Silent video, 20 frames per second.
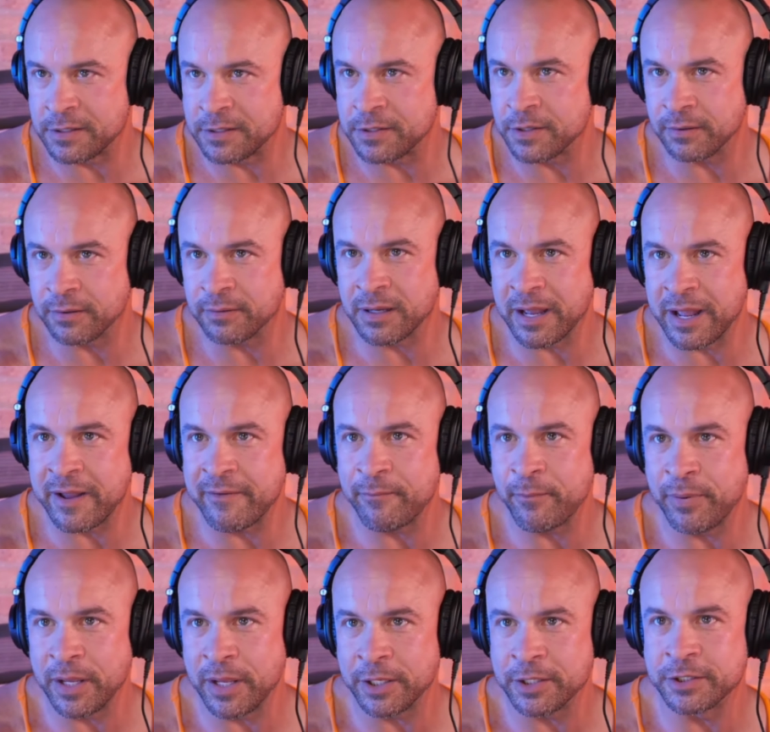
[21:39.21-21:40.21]
have
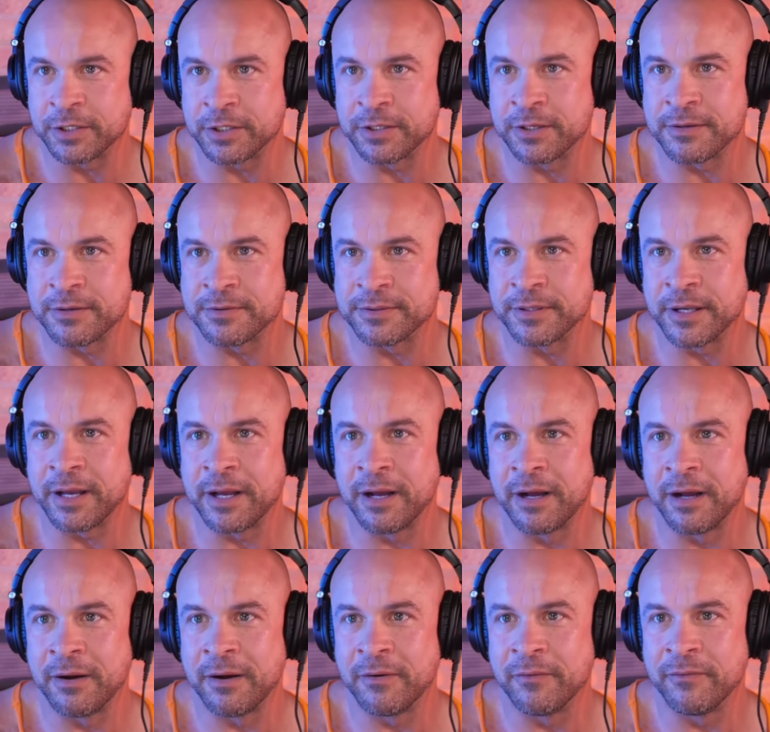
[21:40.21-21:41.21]
pictures
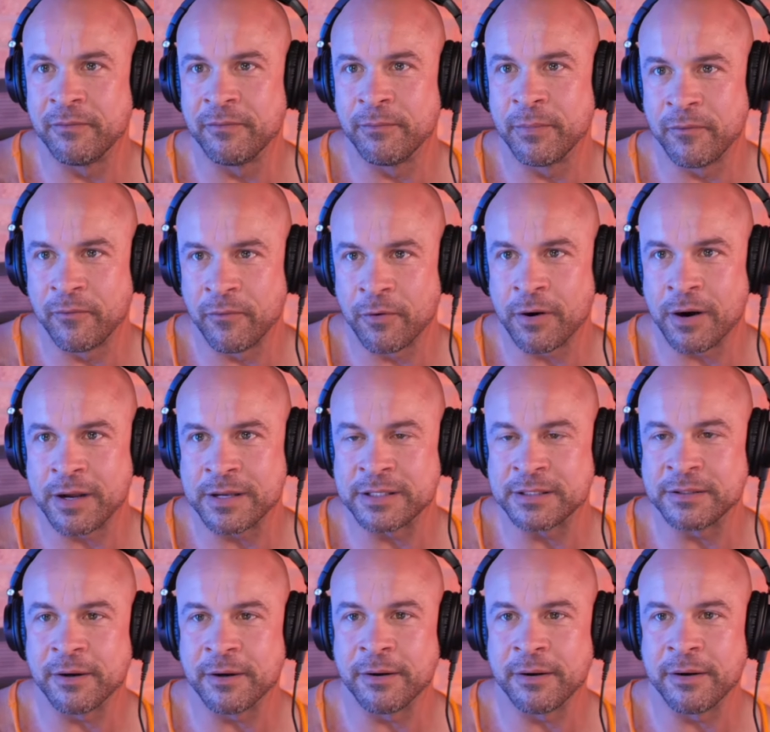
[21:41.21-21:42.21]
of before I
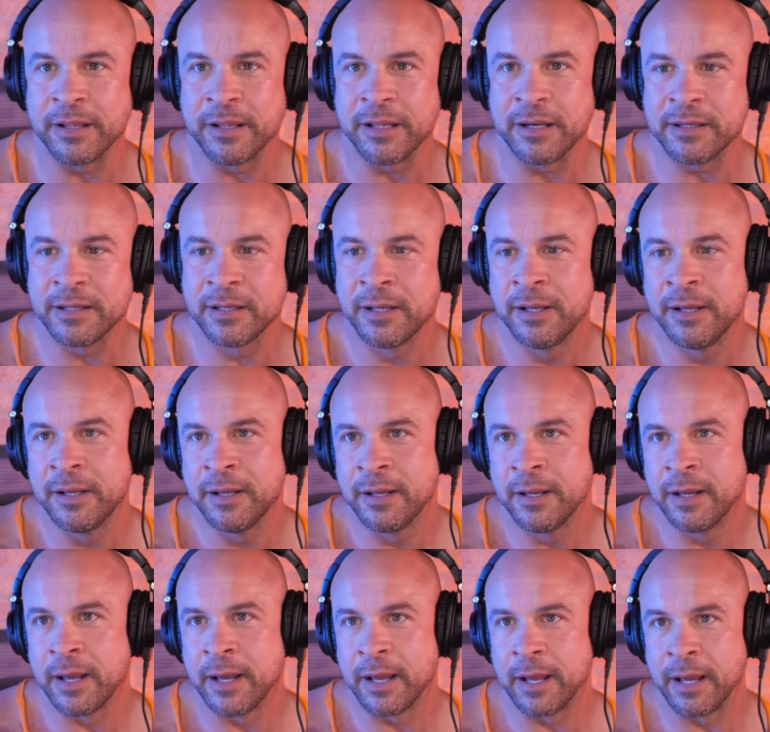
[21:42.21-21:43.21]
started it
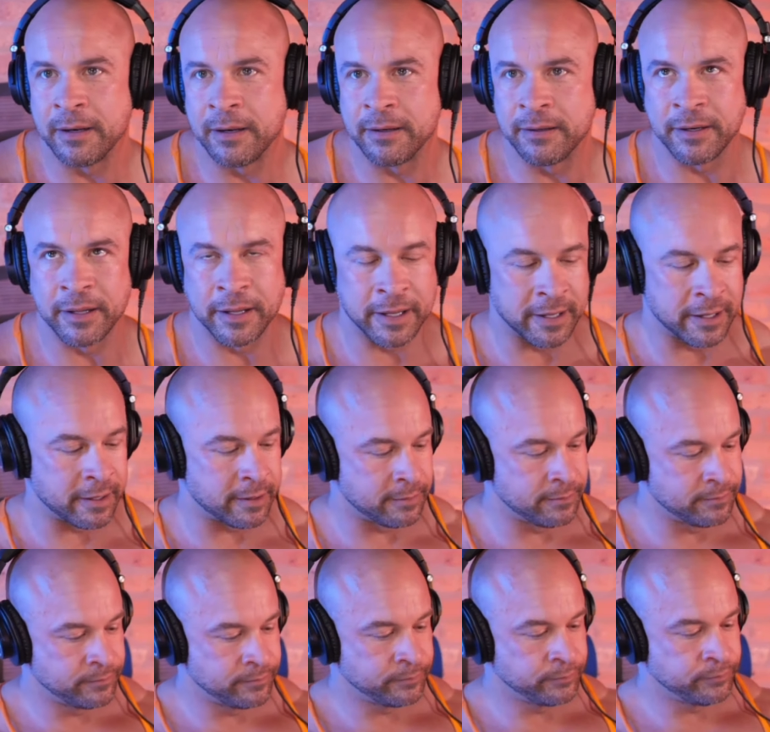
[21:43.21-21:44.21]
and
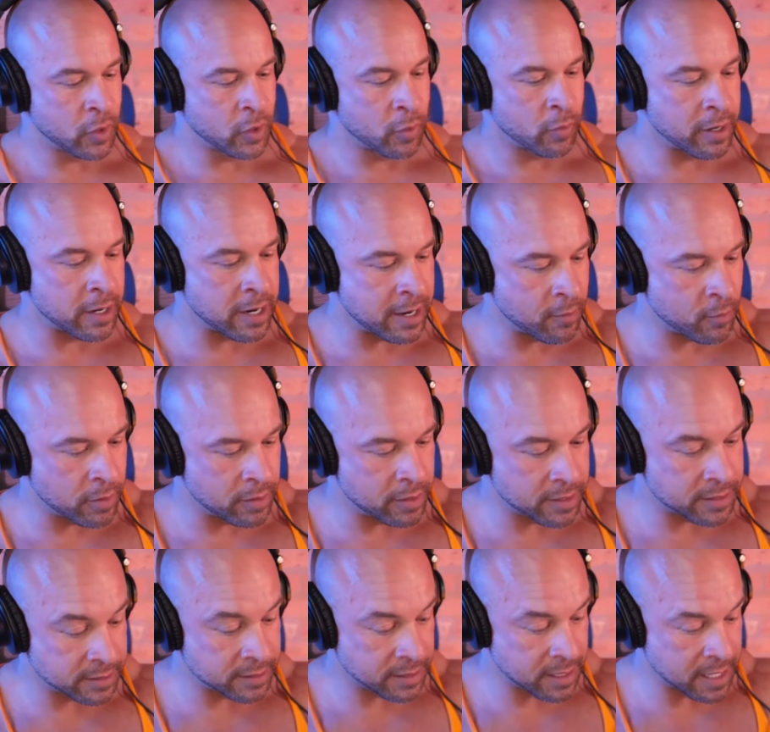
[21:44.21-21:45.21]
where I
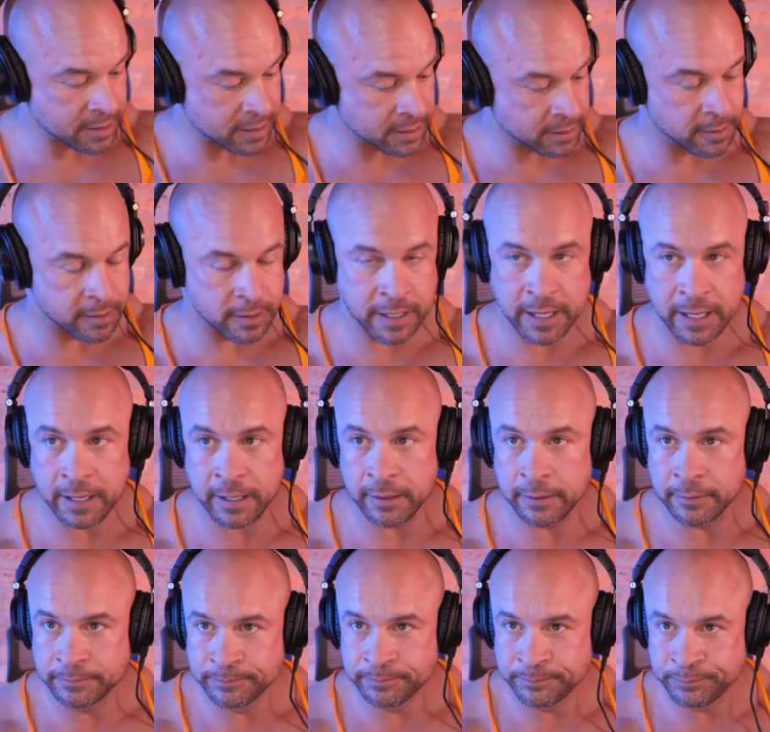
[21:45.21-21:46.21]
was yesterday.
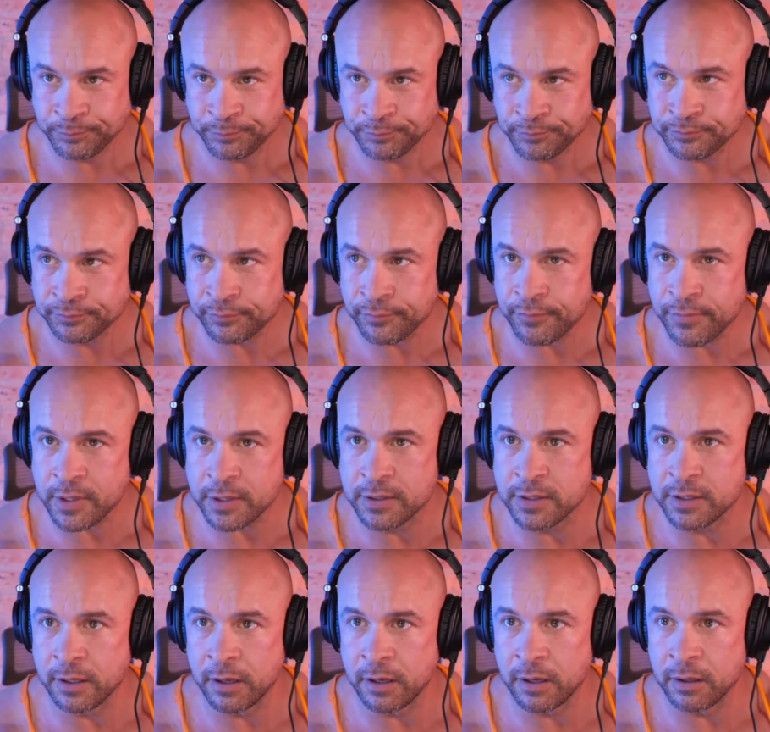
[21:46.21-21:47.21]

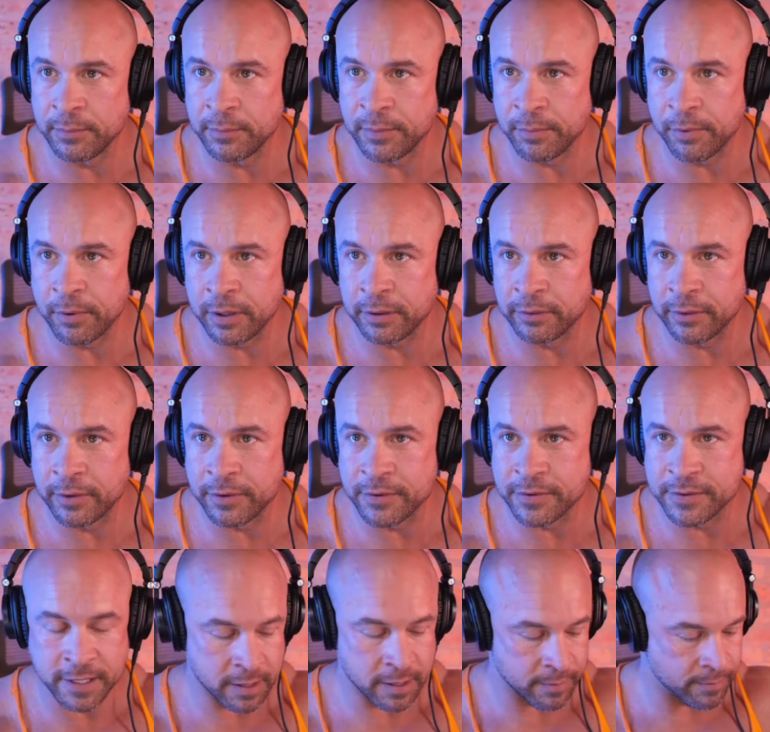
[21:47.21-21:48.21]
So let me bring those
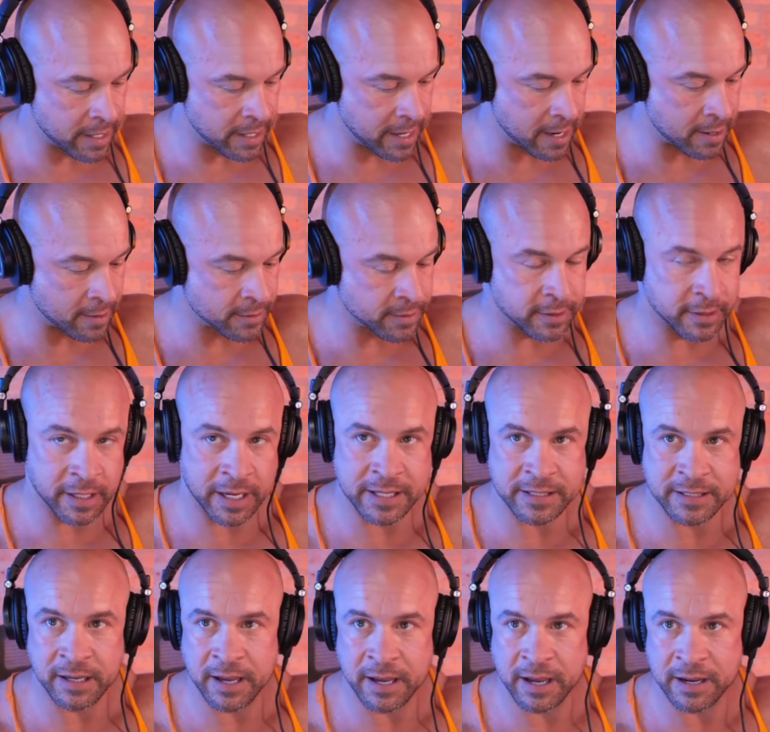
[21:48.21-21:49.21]
up now so you guys
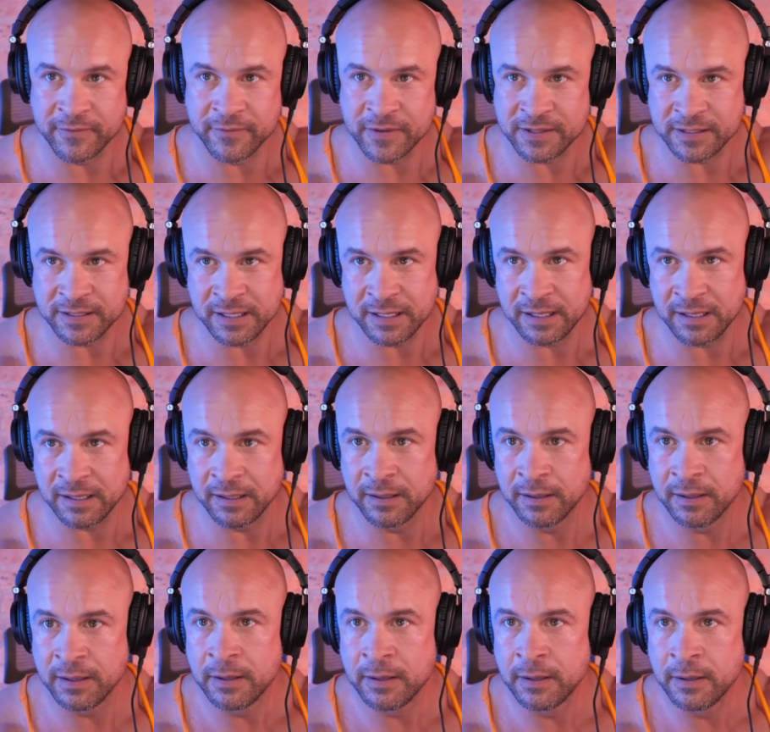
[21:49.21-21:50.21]
can kind of see
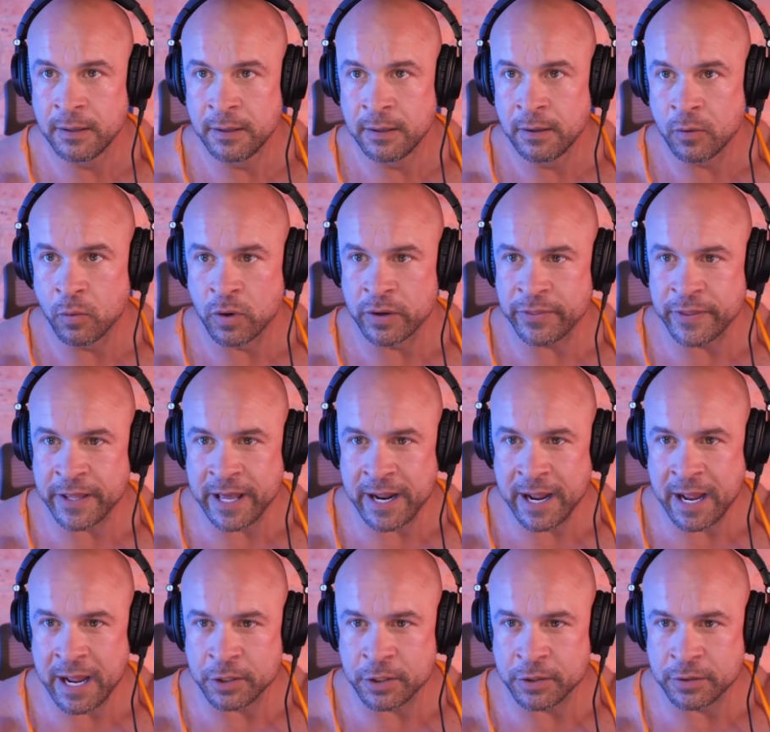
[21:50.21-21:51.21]
what that
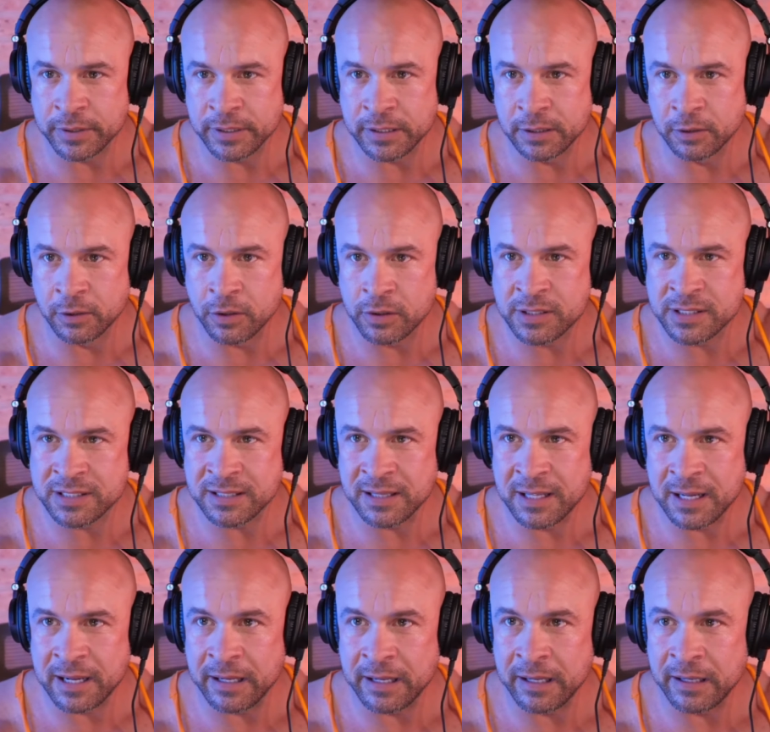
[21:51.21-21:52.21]
actually looks
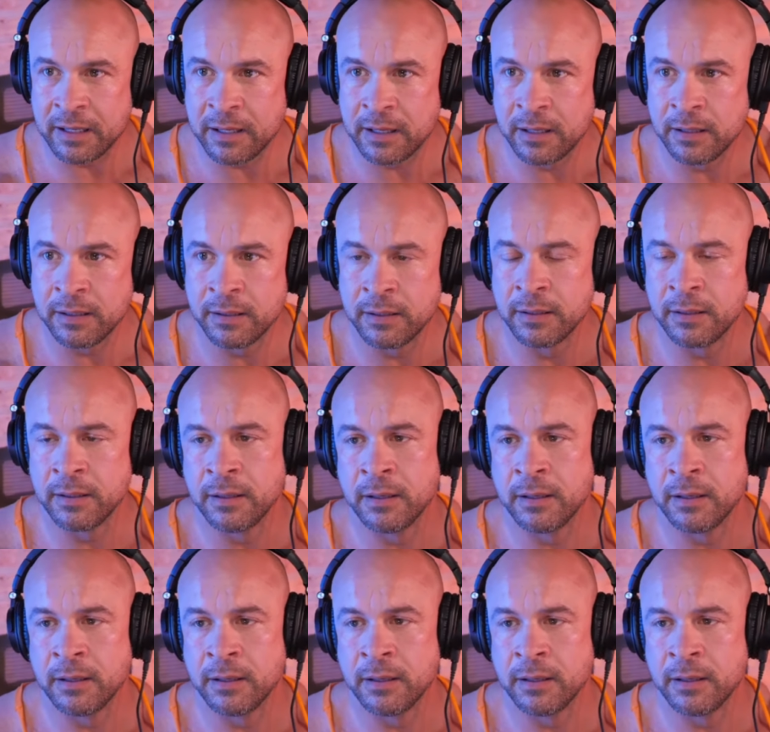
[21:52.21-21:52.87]
like in